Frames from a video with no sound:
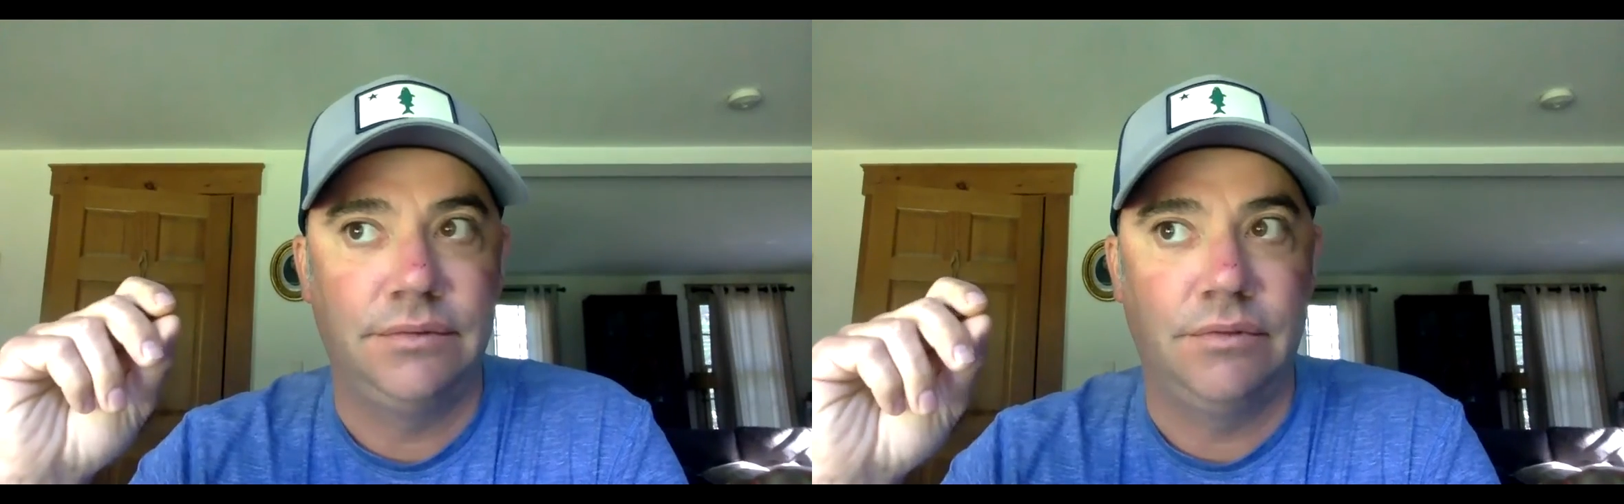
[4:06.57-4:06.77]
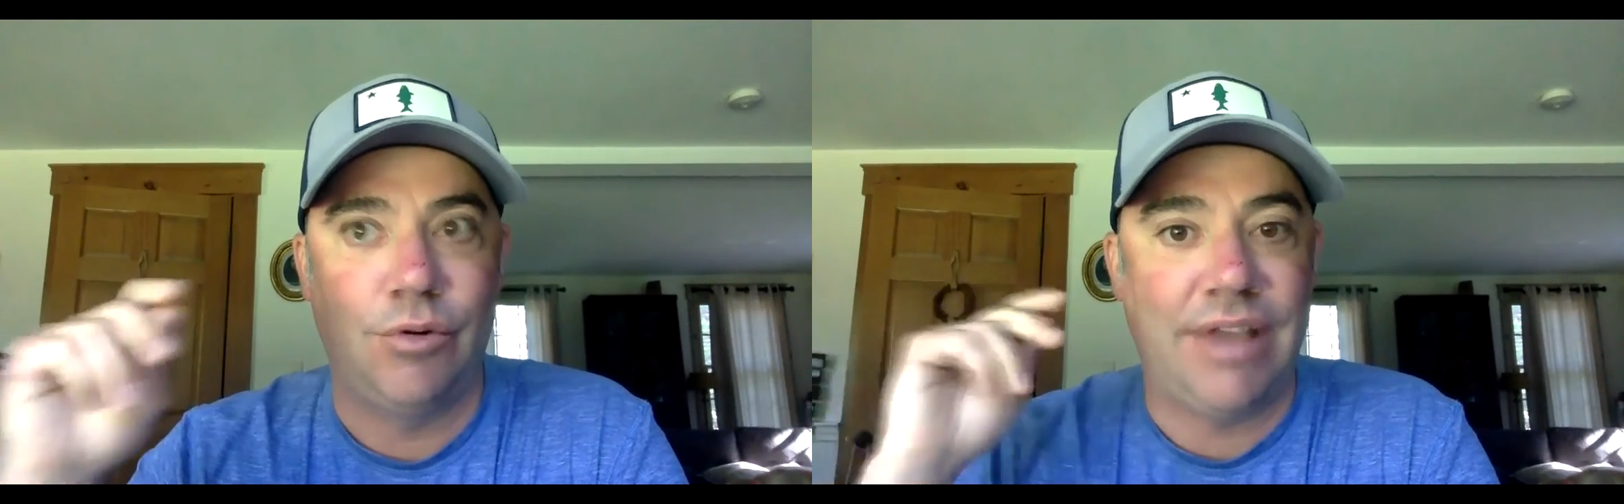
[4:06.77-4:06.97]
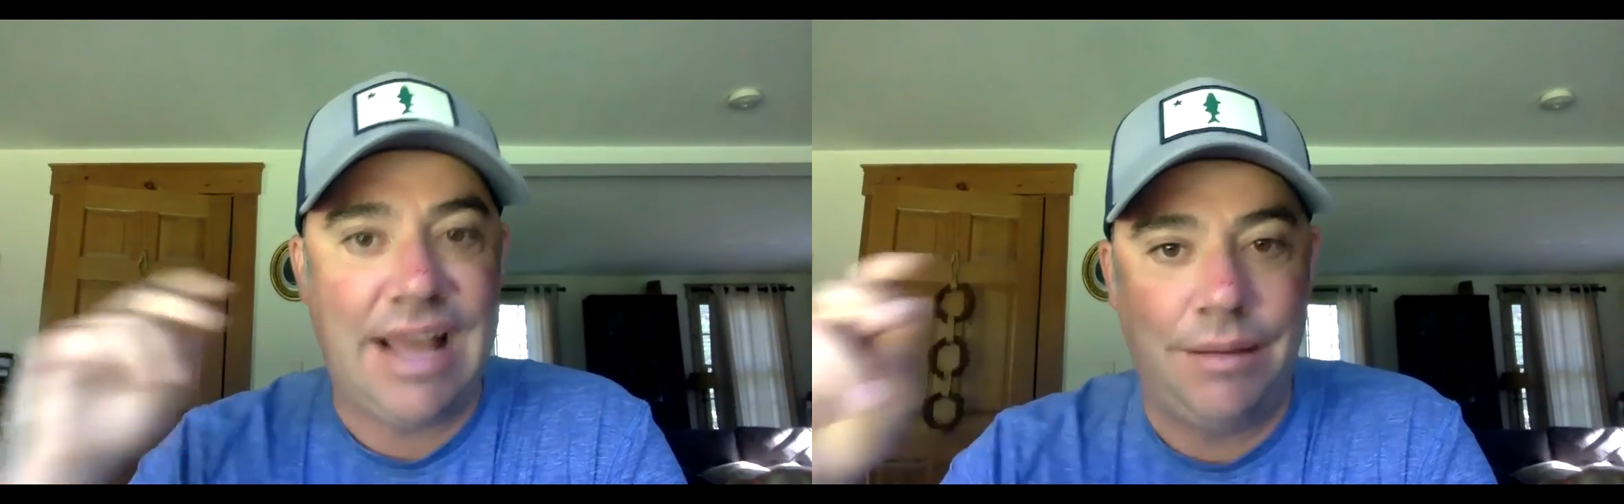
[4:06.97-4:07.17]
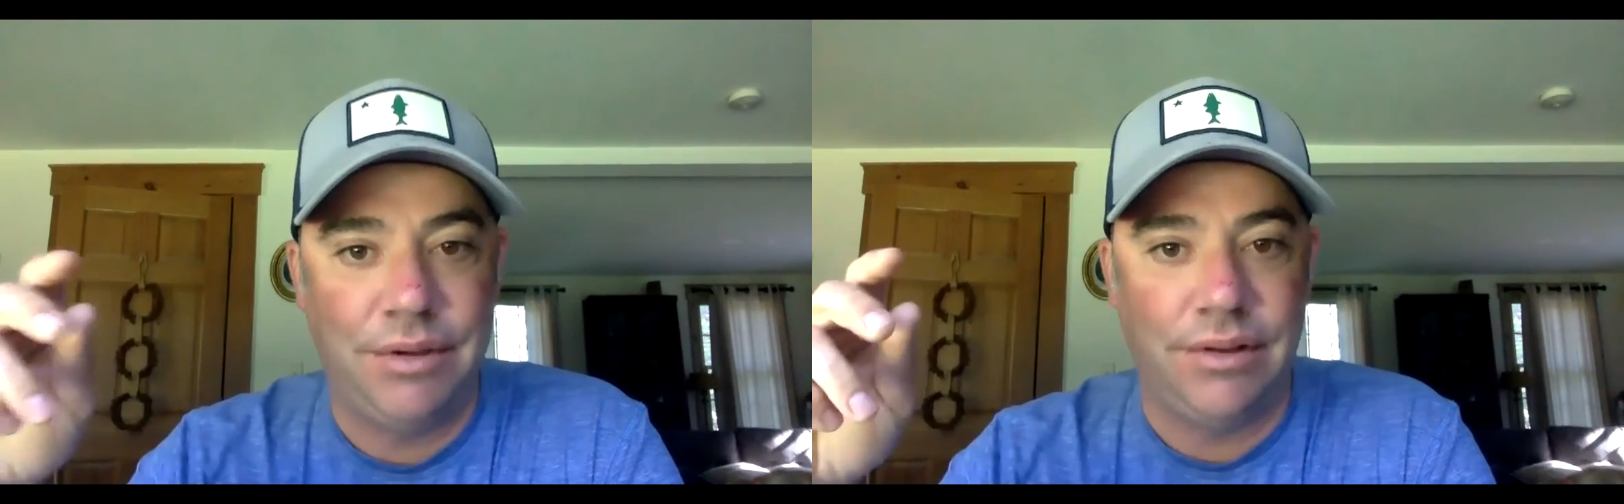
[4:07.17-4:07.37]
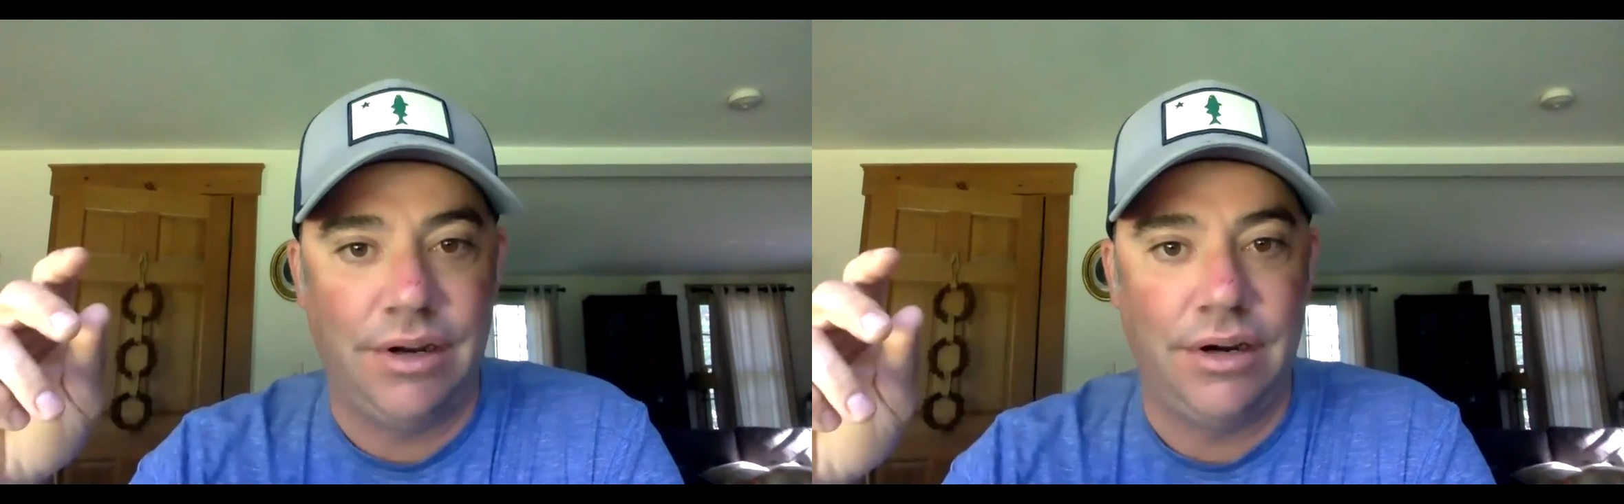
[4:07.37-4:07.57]

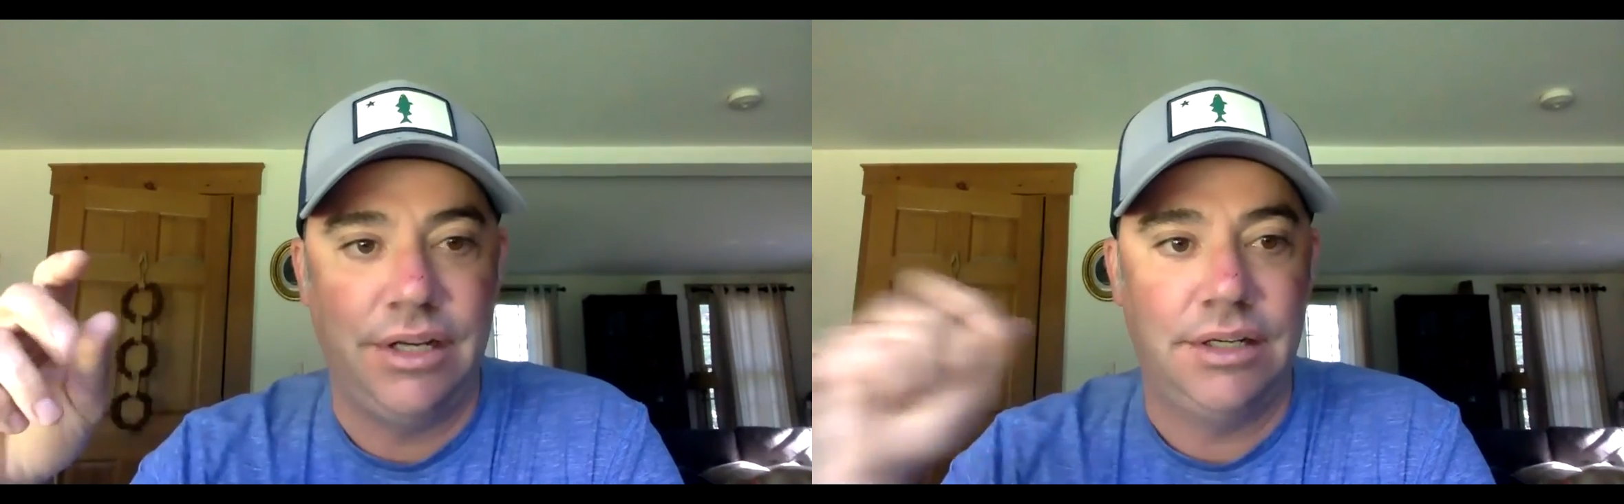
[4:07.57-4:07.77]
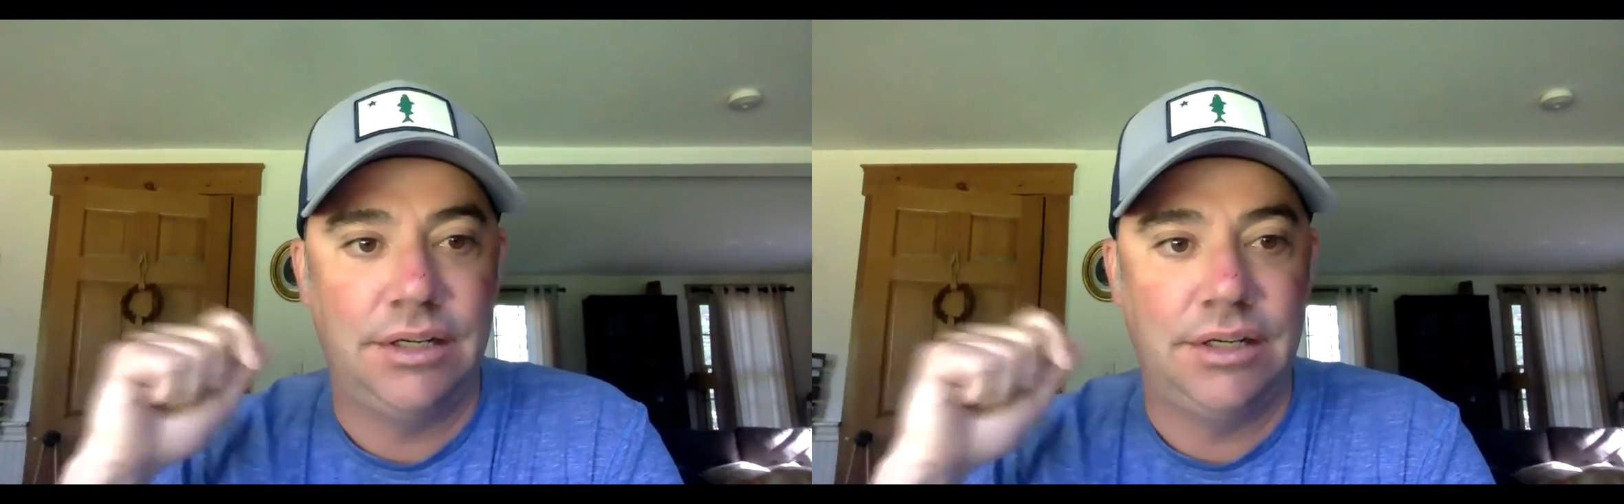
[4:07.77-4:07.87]
vocabulary,